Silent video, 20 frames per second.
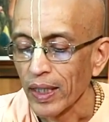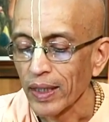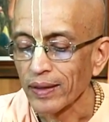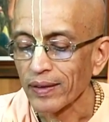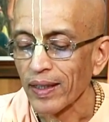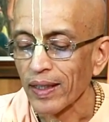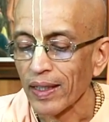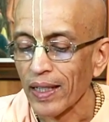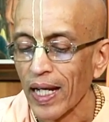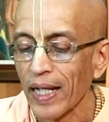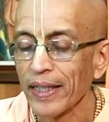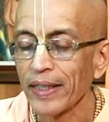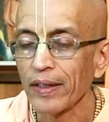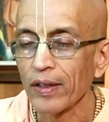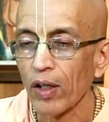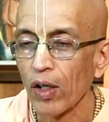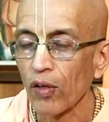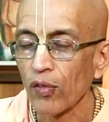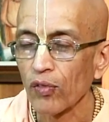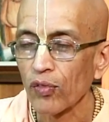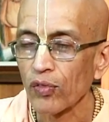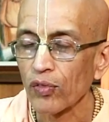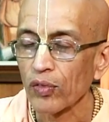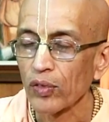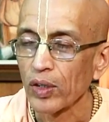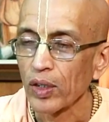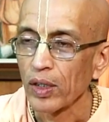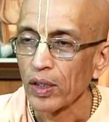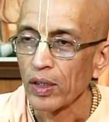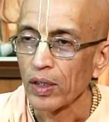in the line of
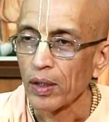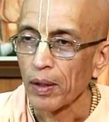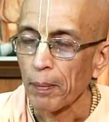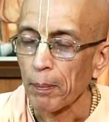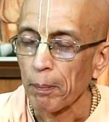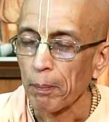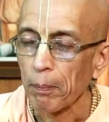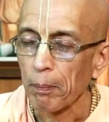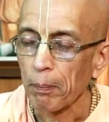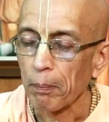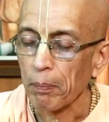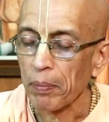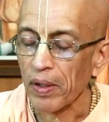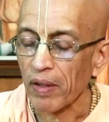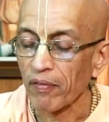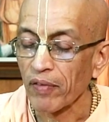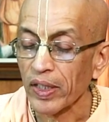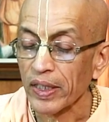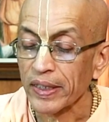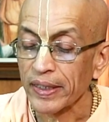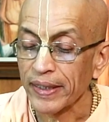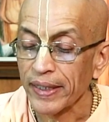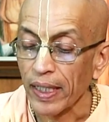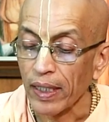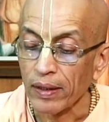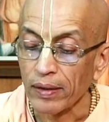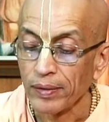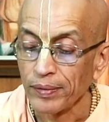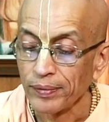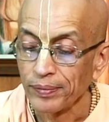
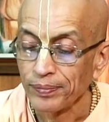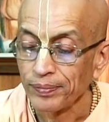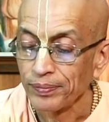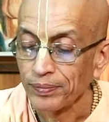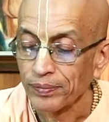pravargya.